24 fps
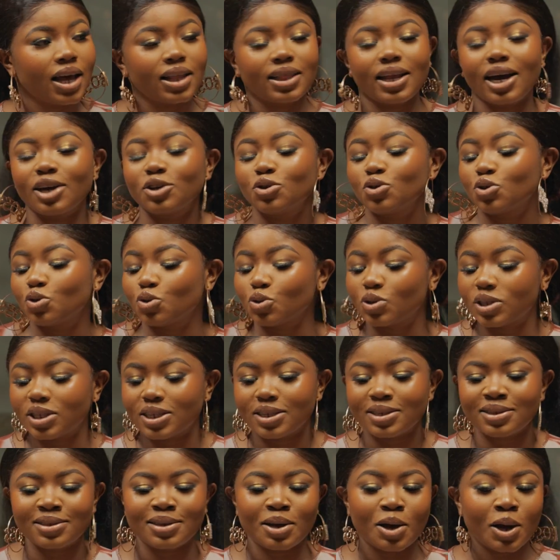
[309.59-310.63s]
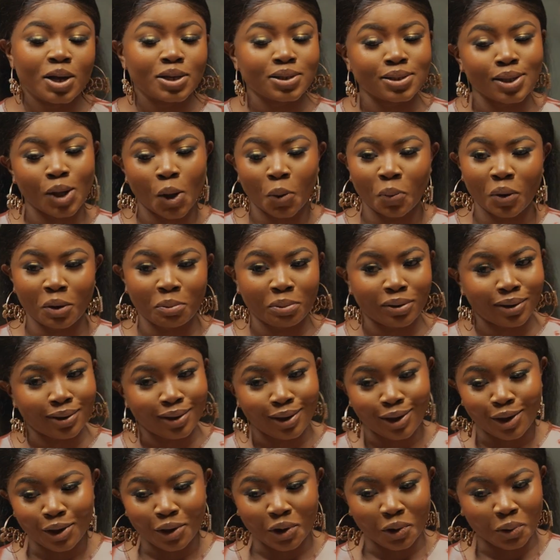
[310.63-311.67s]
that I used to tease them and say, oh, baby,
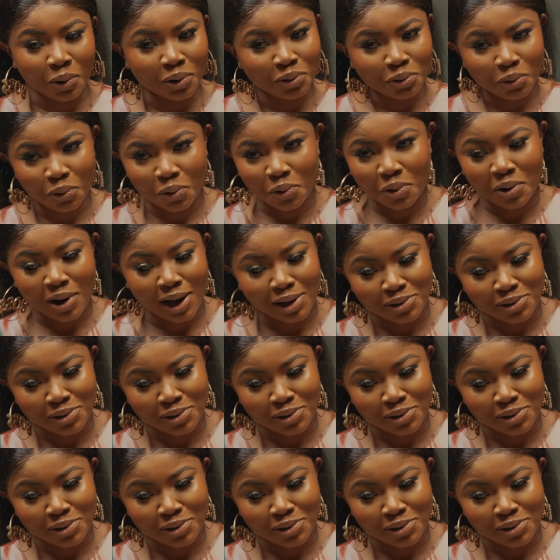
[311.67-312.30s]
you want to go